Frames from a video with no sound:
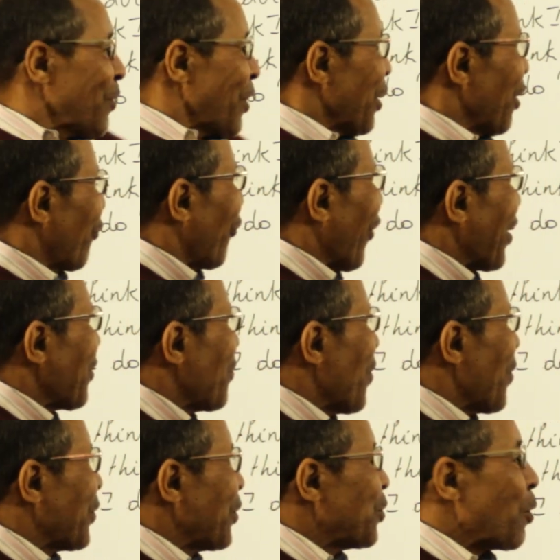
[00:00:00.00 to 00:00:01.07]
If I
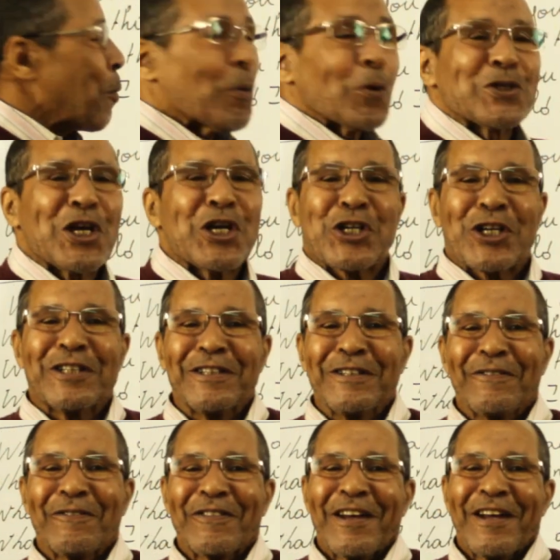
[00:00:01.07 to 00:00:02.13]
were in your
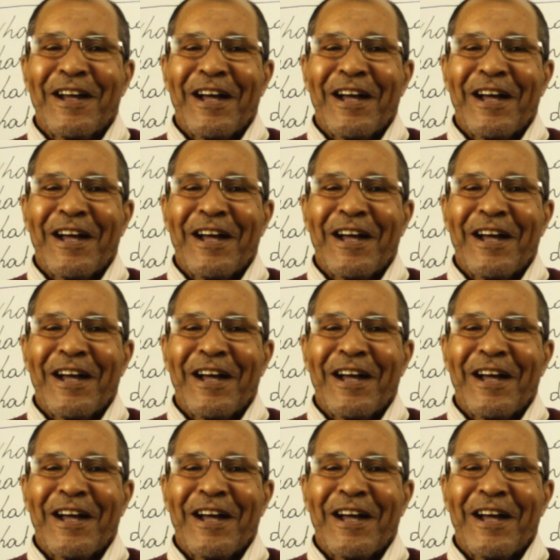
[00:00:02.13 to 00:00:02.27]
position,